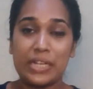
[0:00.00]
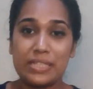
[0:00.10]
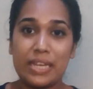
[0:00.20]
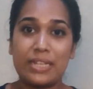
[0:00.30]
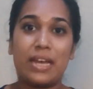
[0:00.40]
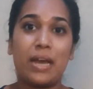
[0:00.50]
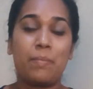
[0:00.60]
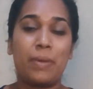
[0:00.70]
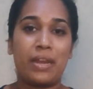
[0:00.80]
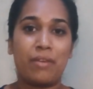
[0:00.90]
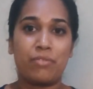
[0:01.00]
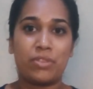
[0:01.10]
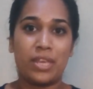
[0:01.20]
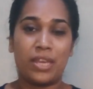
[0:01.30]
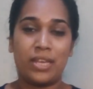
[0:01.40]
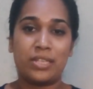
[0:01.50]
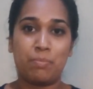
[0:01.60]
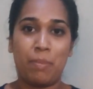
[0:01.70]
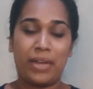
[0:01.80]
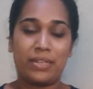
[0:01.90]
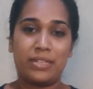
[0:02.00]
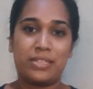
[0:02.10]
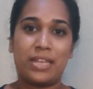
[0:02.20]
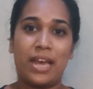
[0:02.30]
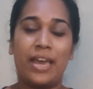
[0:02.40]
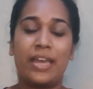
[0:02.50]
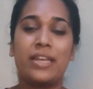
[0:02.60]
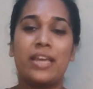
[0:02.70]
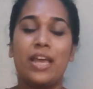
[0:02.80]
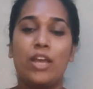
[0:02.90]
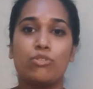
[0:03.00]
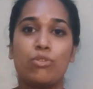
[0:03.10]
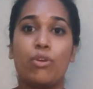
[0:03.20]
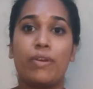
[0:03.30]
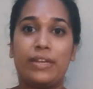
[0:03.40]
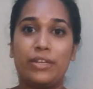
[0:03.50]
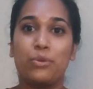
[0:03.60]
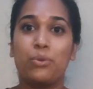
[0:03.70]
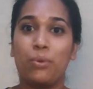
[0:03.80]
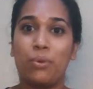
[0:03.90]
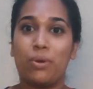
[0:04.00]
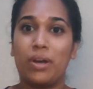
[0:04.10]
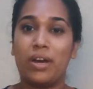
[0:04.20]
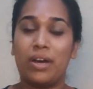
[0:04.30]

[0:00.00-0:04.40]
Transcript: set up and everything is packed inside, so you're ready to go